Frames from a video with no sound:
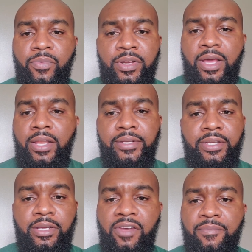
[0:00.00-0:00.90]
We're not like the
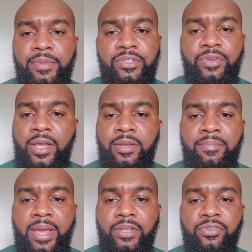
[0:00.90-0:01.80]
government trying to
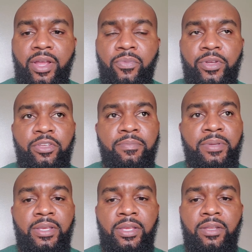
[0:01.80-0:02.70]
backtrack where you've
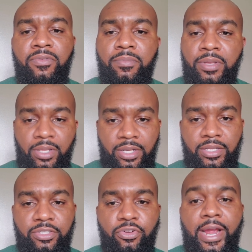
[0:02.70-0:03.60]
been if you've been out
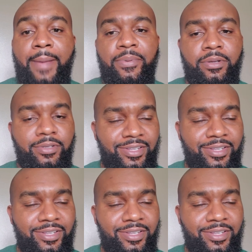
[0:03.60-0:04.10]
there trapping.